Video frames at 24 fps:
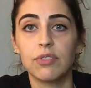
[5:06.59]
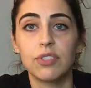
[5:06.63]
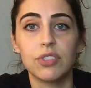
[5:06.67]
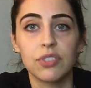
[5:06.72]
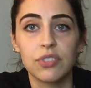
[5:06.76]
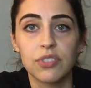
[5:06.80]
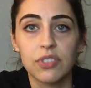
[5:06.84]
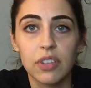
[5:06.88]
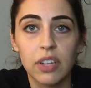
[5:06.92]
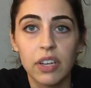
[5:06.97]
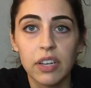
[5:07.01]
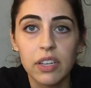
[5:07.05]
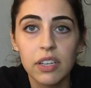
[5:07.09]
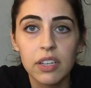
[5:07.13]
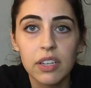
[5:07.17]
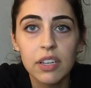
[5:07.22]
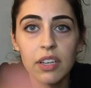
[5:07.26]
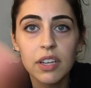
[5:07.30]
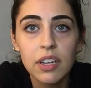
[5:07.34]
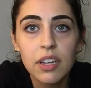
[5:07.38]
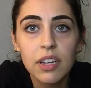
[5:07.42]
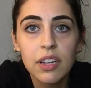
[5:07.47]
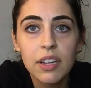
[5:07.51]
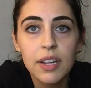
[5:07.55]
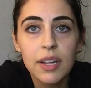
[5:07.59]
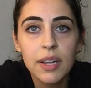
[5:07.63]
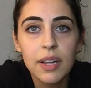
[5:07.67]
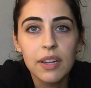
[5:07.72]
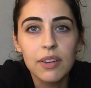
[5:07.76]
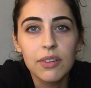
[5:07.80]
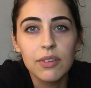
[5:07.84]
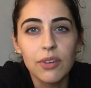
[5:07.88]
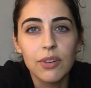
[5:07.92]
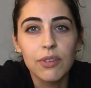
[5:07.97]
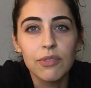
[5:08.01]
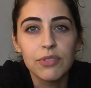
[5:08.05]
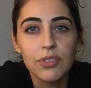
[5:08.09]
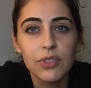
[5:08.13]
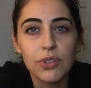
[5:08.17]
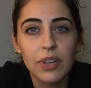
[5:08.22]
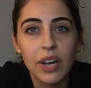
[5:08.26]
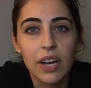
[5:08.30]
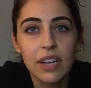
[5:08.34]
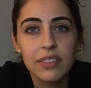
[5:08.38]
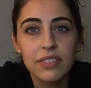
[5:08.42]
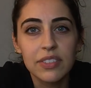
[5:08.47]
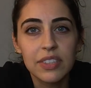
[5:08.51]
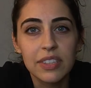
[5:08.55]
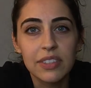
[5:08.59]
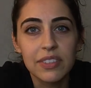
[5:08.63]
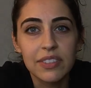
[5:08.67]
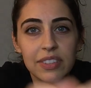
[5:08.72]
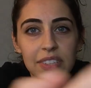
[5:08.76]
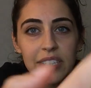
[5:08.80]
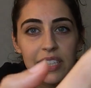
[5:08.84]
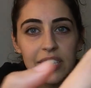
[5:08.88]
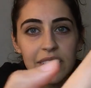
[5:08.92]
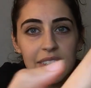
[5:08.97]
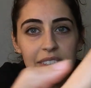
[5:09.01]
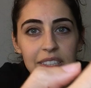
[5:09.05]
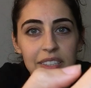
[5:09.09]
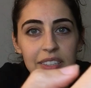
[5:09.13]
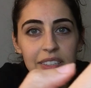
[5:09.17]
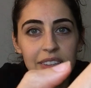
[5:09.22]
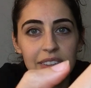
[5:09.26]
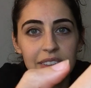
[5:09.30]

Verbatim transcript: just like, I don't know if you guys can see it.